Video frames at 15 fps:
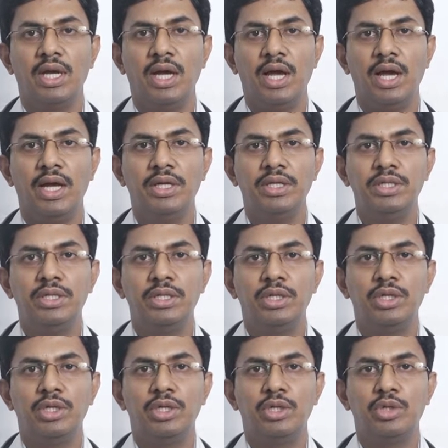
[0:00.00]
and
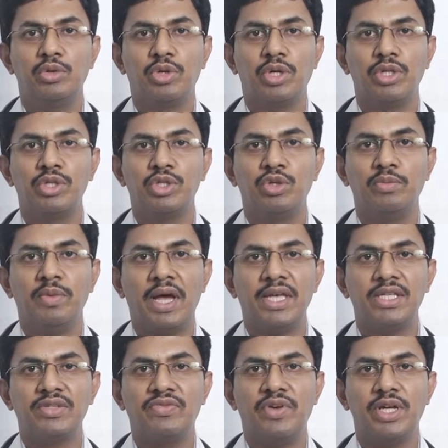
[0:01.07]
to consume
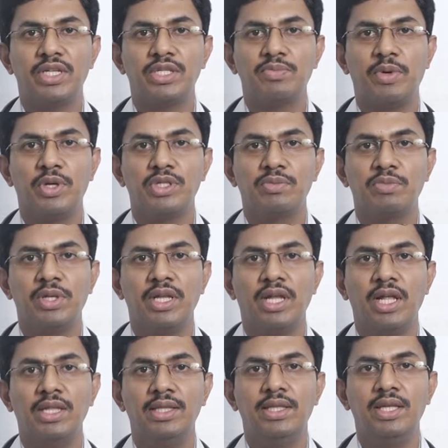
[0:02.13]
as far as possible
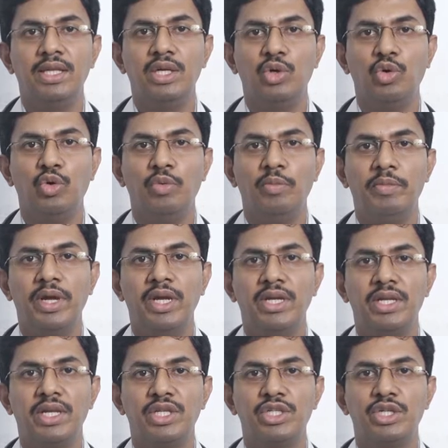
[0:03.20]
healthy
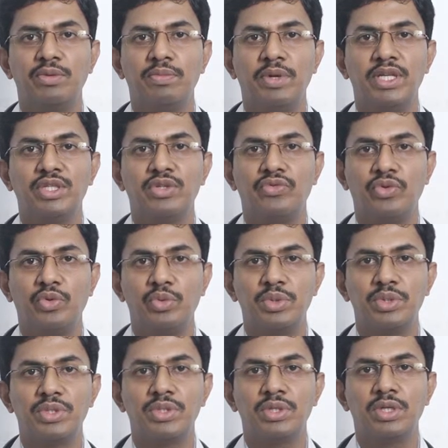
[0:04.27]
homemade kitchen-based
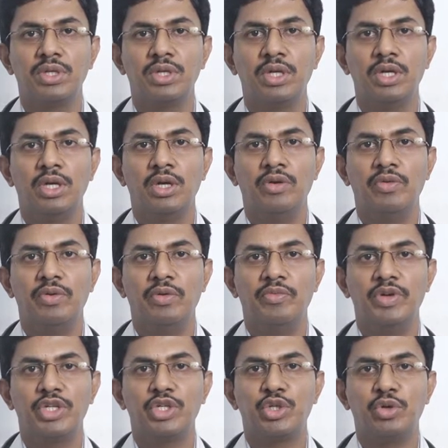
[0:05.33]
foods,
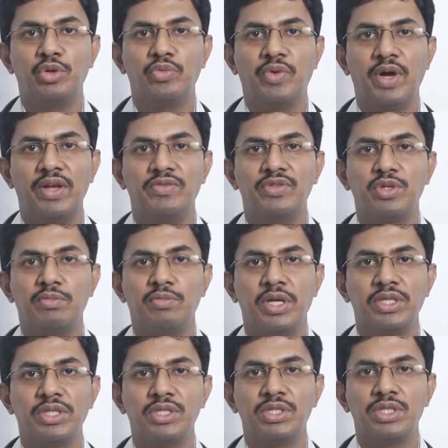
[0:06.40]
which your wives or
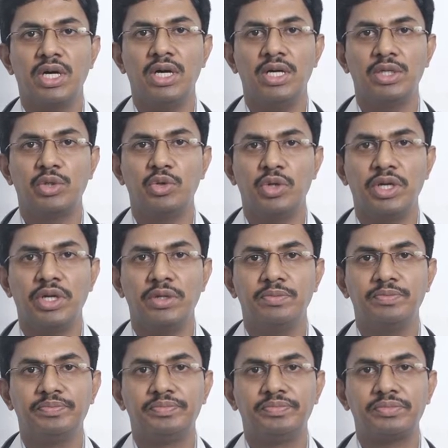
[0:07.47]
mothers are cooking.
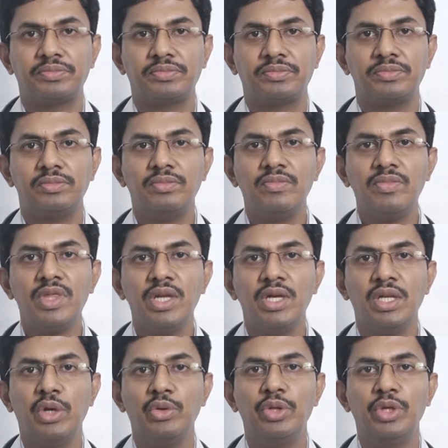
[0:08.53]

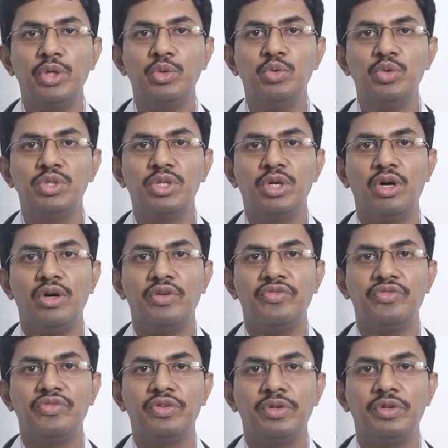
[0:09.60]
Now, the use of